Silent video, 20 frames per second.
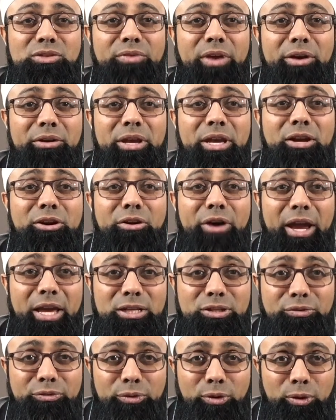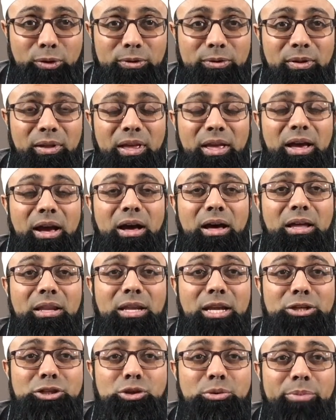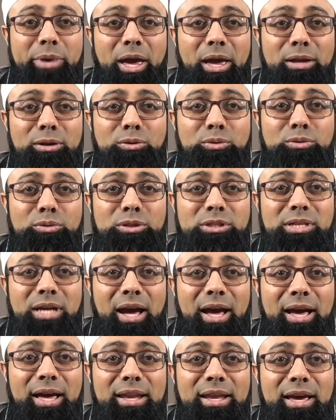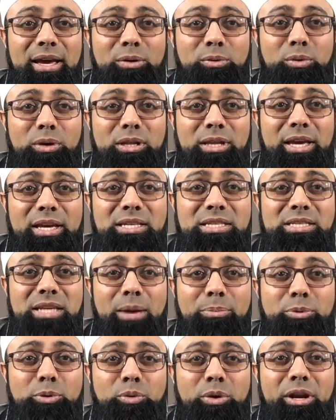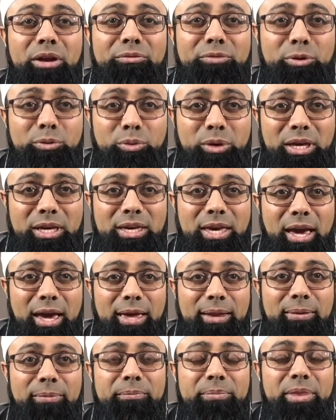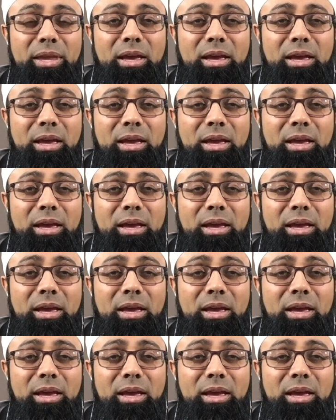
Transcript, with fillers: very grateful. Uh, Allah subhanahu wa ta'ala will accept whatever we can.